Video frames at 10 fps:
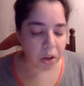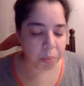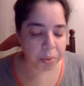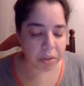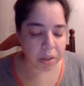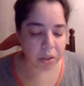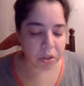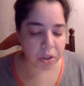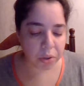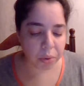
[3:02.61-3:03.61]
our
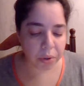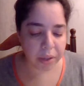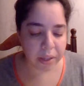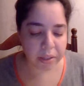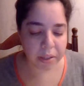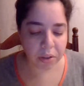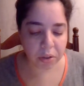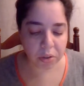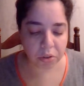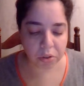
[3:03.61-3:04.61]
production-oriented
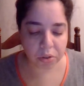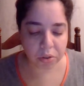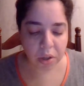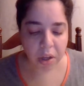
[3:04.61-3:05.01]
cultures